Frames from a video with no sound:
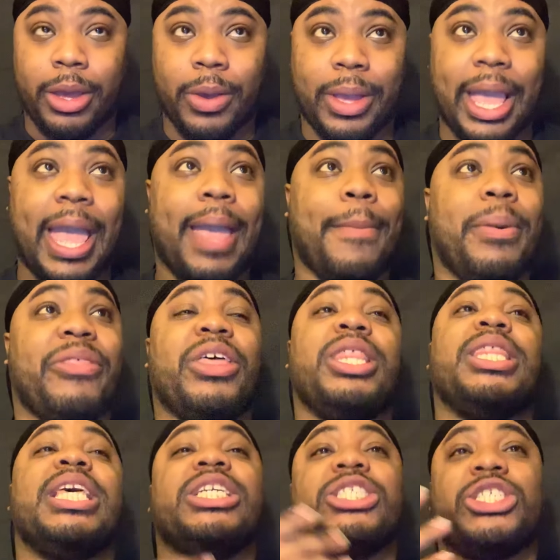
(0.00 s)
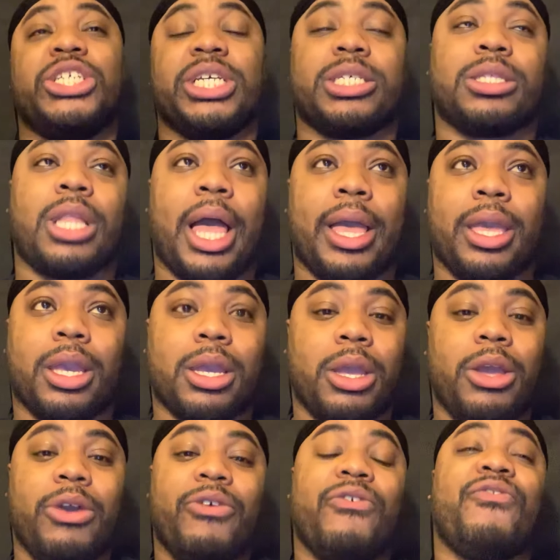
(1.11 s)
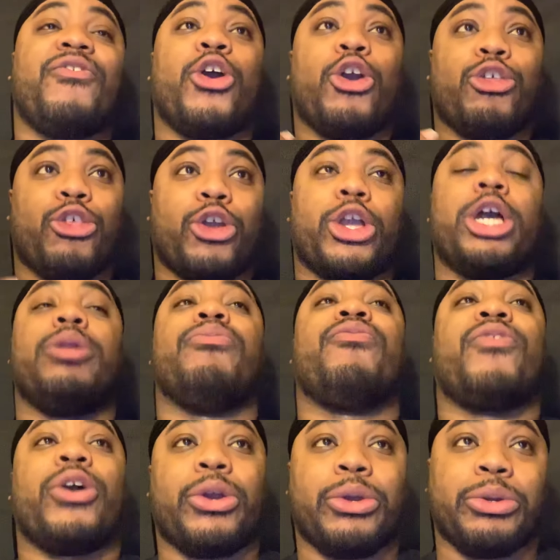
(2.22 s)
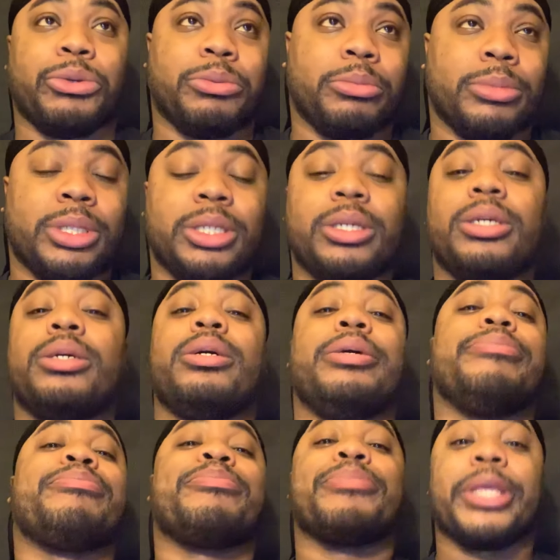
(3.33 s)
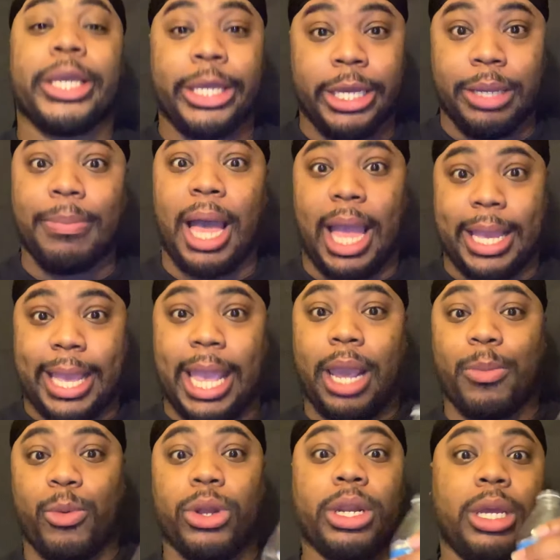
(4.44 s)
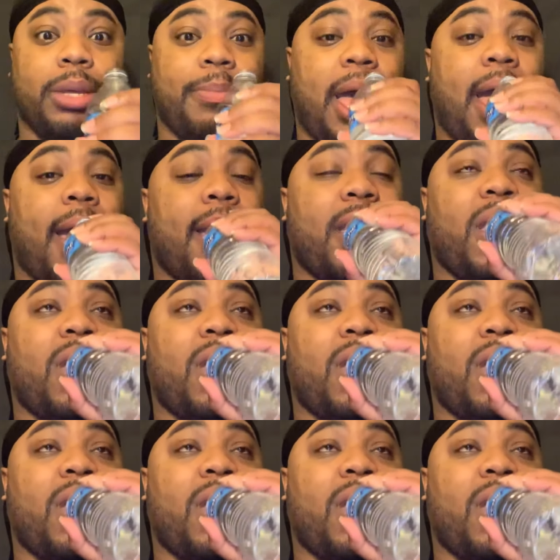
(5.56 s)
okay? But then this just like further confirmed, goodbye, Cameron, goodbye.